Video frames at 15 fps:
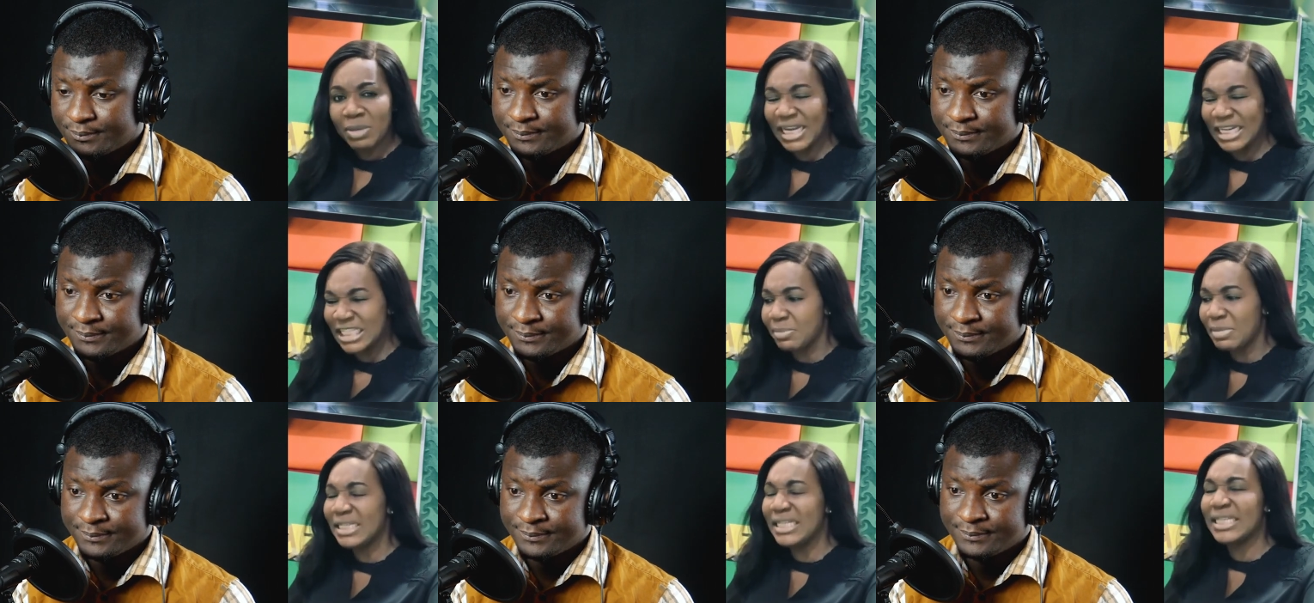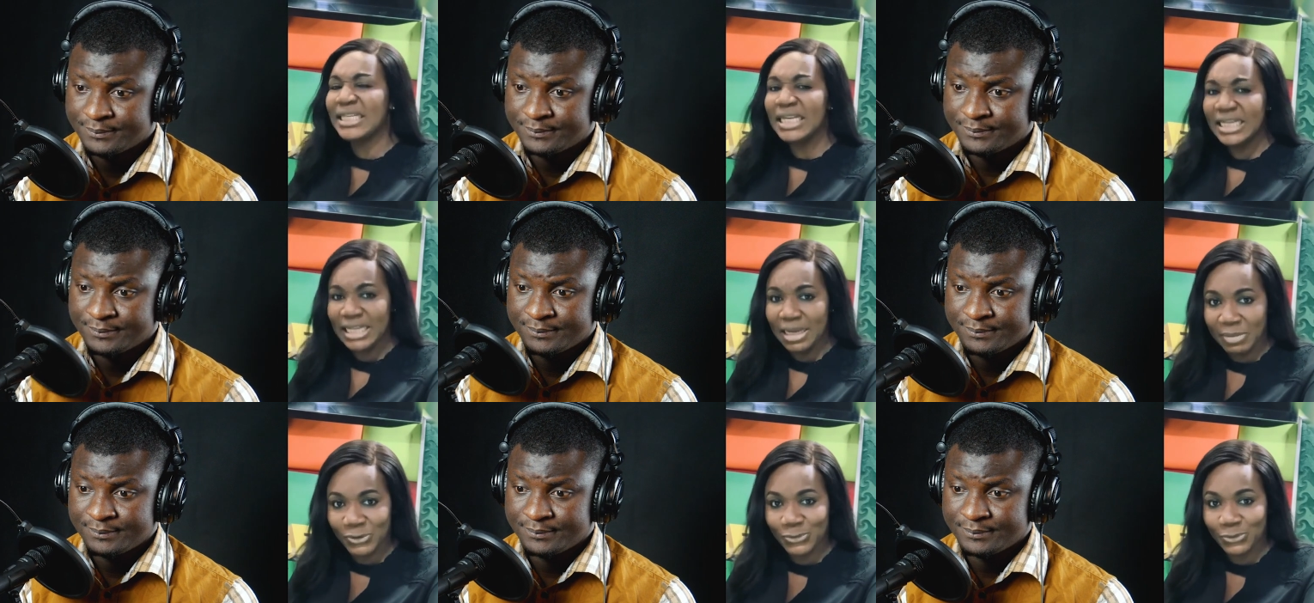Speaker 1: yetumi bi etimi
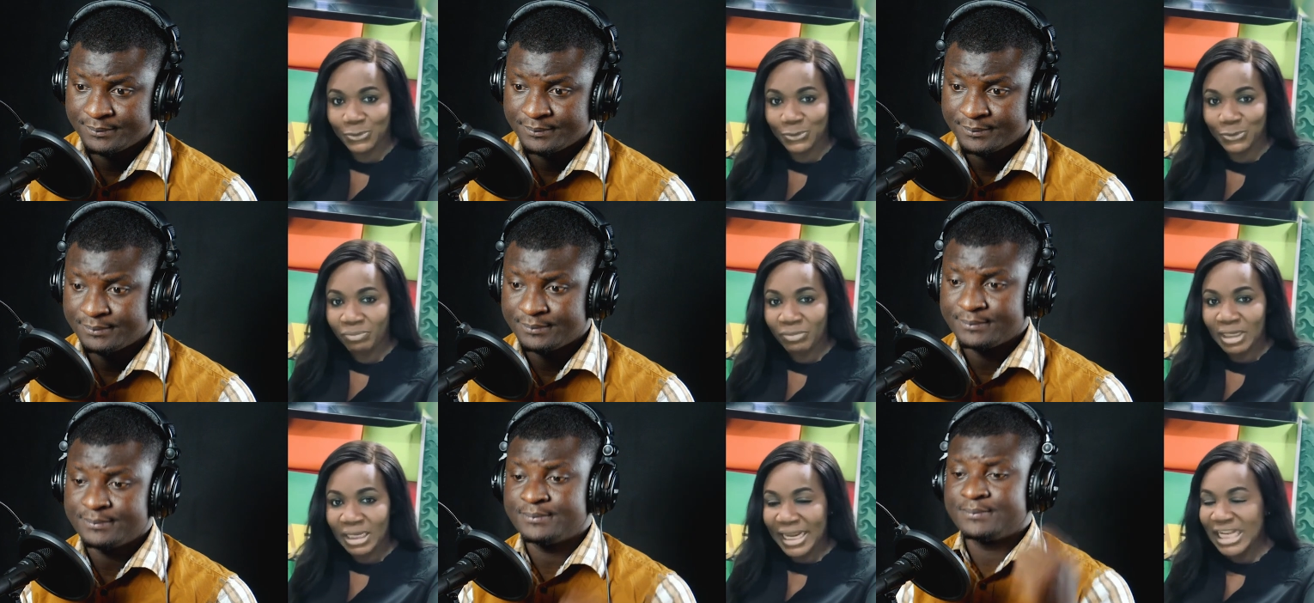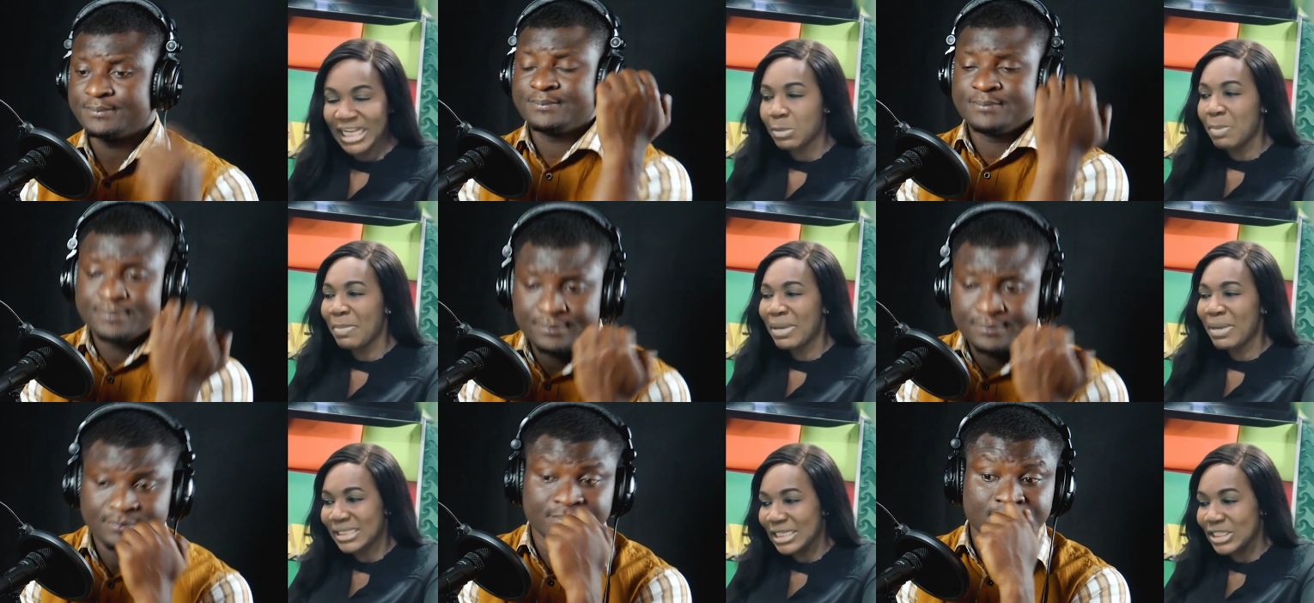din yema so
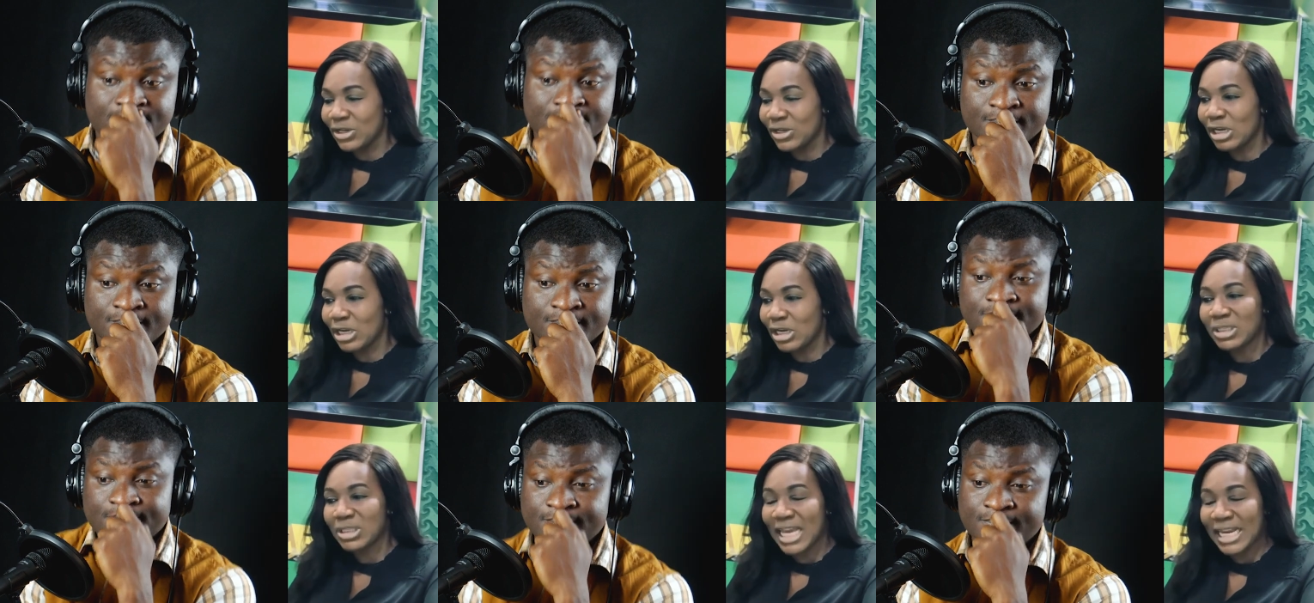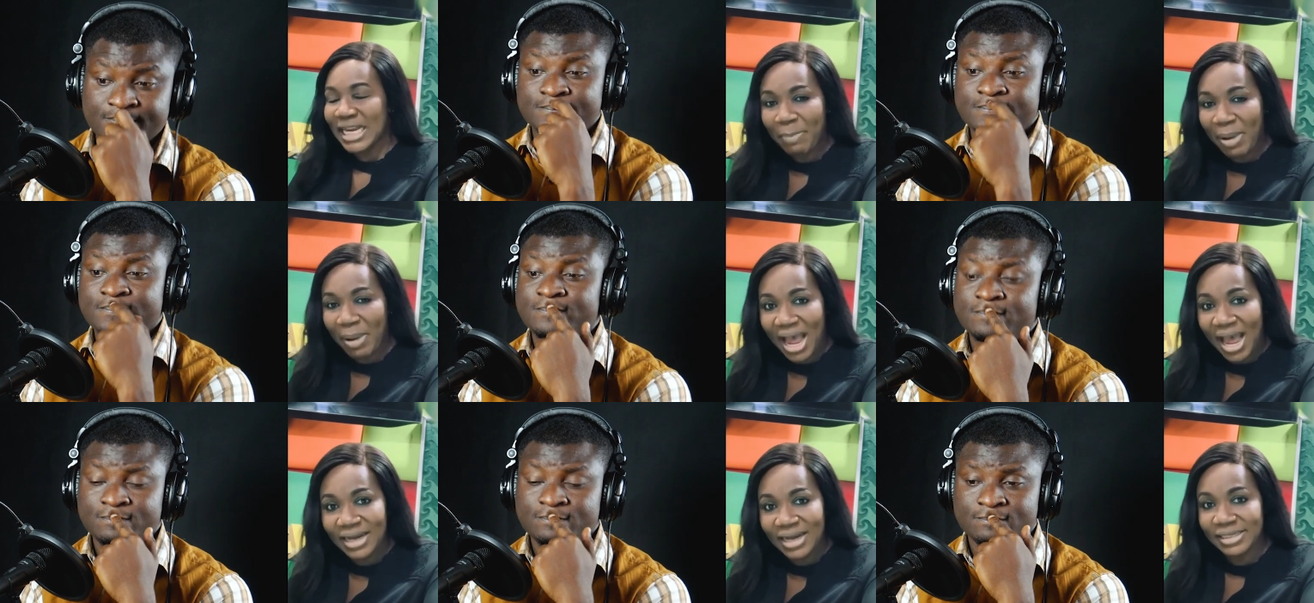It's me message in the
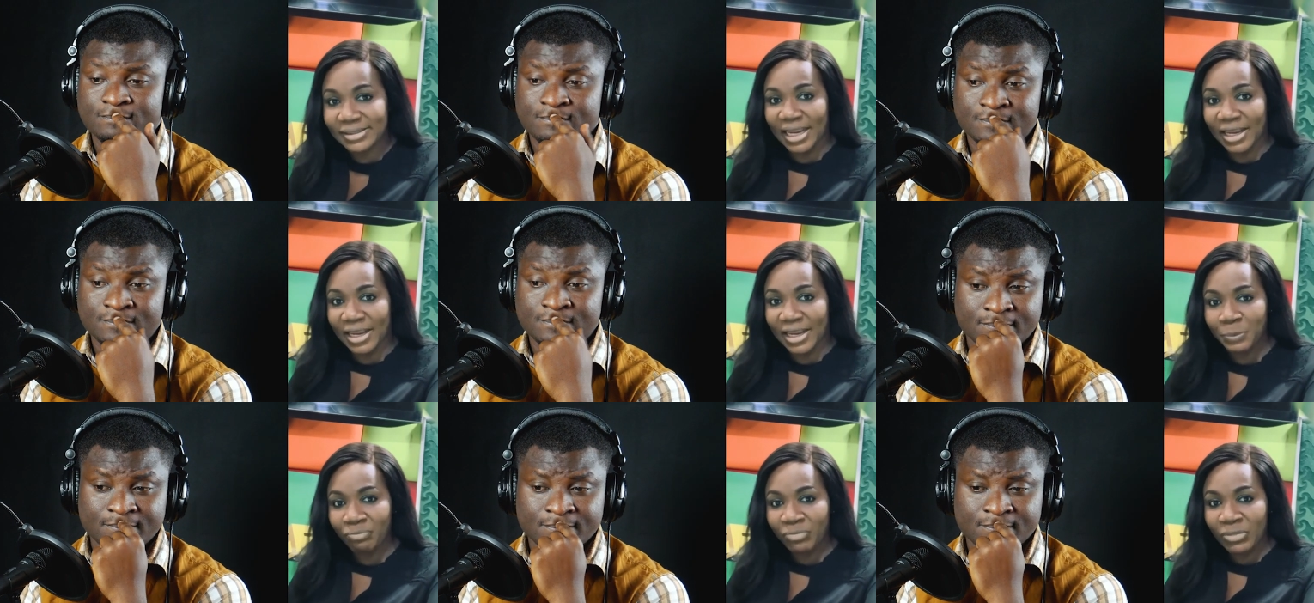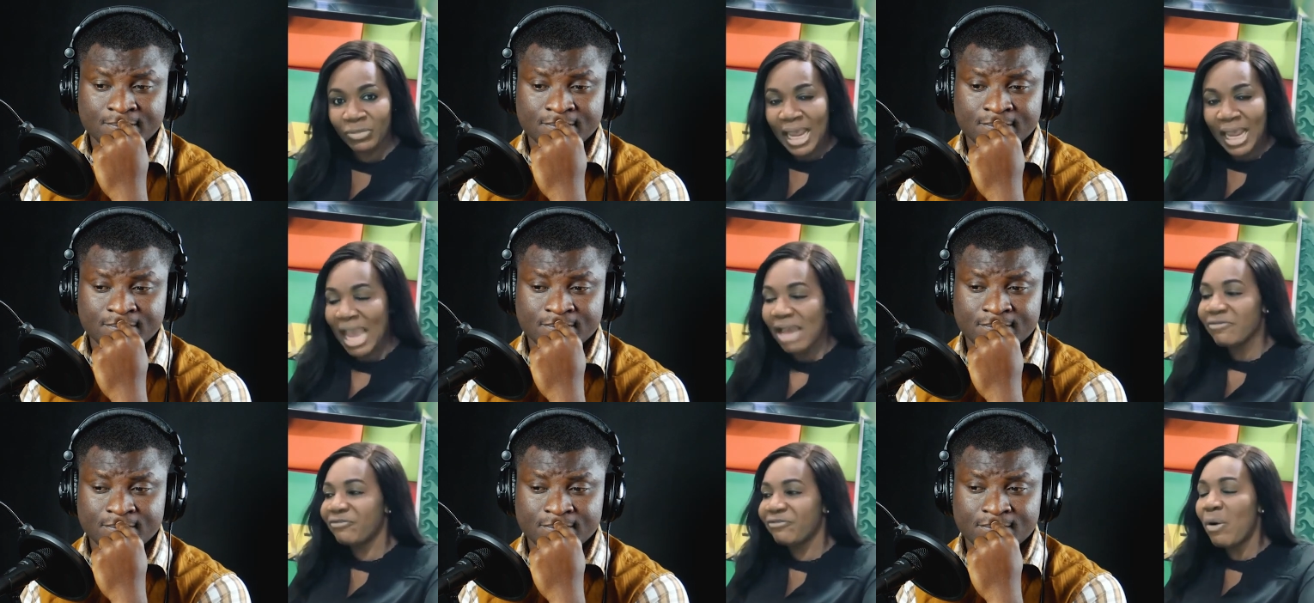botaya pa ne say.
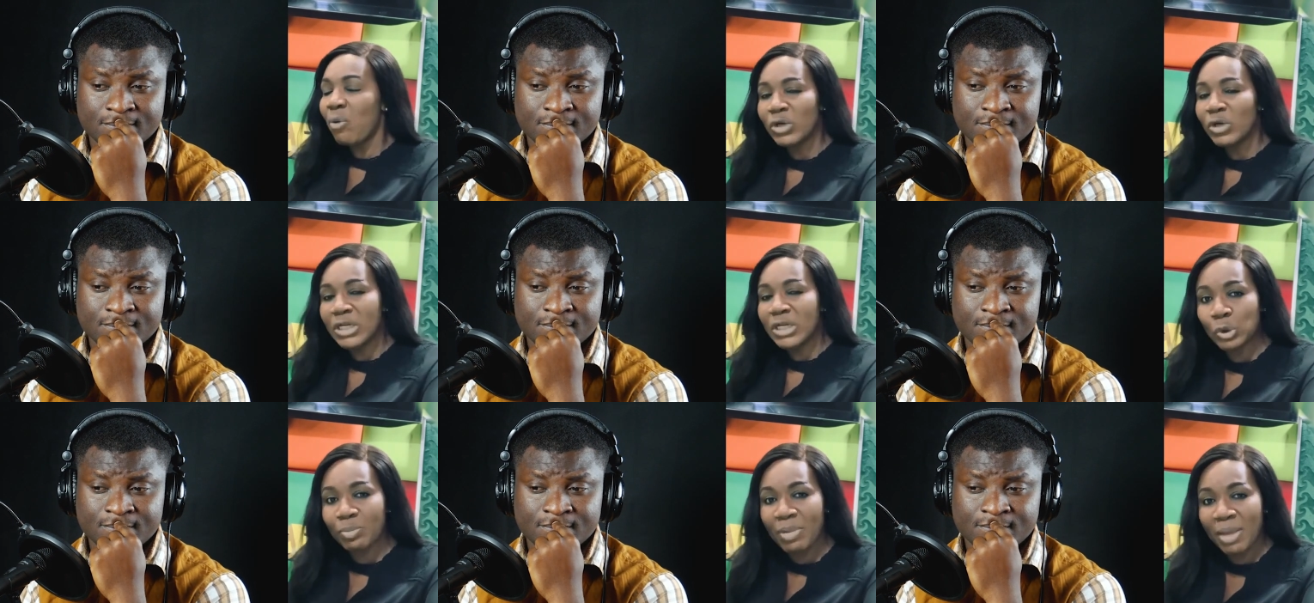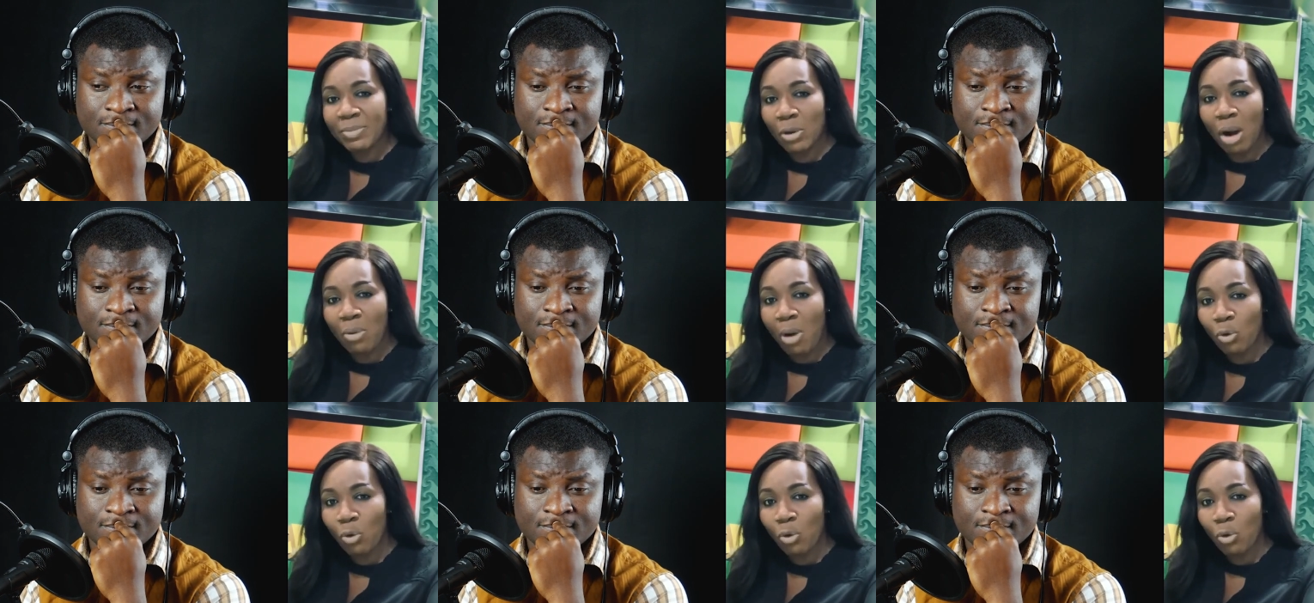And found this baby